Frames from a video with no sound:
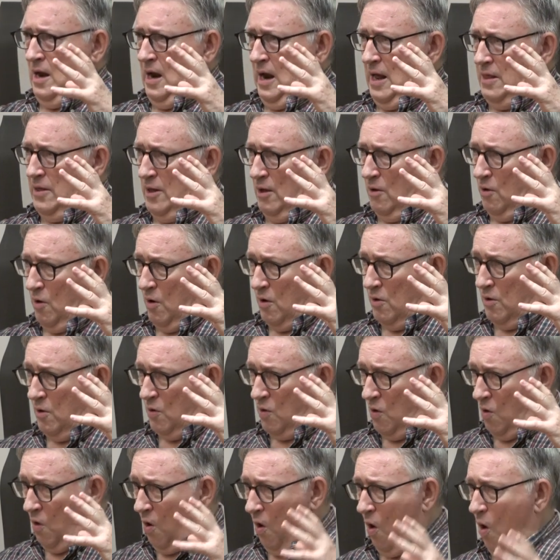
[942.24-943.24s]
And the
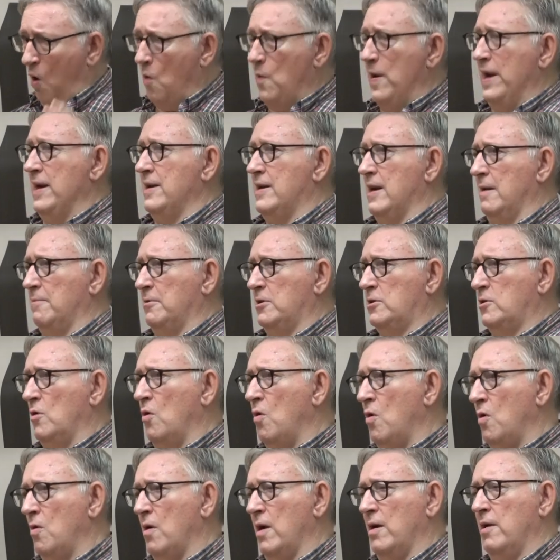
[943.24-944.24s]
roar went up,
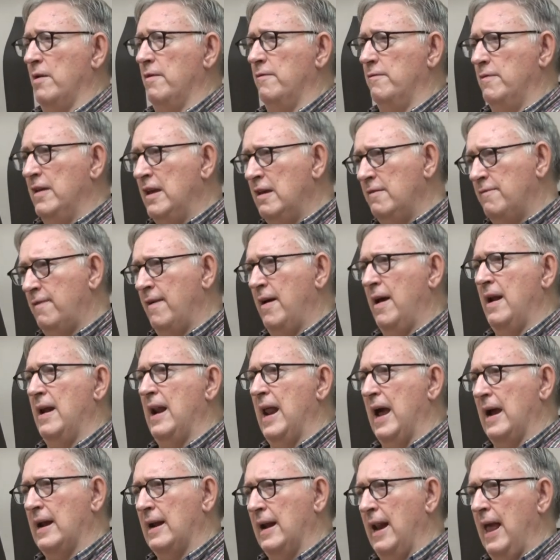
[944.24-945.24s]
slogan, Viva
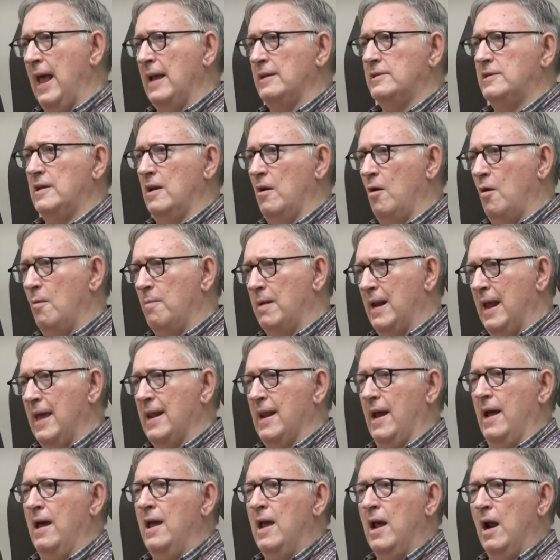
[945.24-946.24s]
la clase
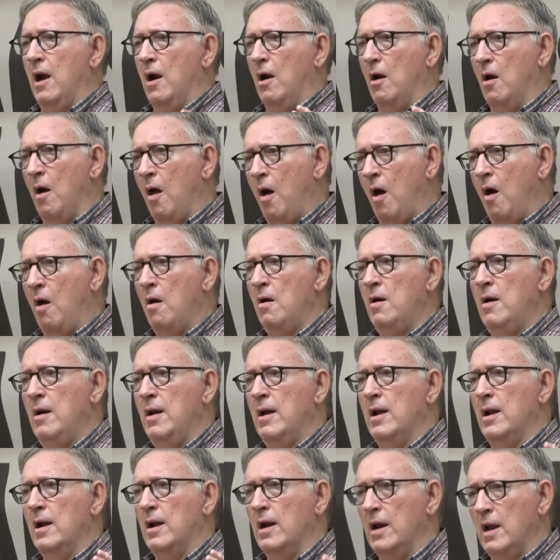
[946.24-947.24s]
obrera, long
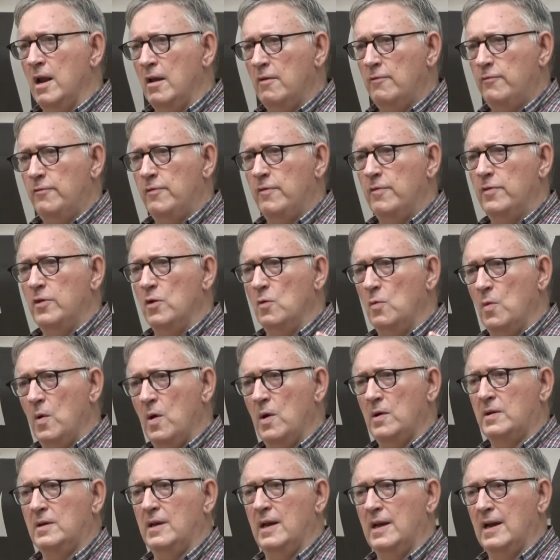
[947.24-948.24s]
live the
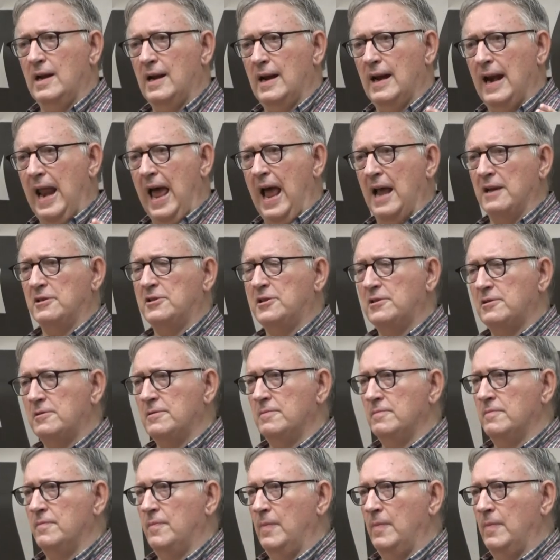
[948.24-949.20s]
working class.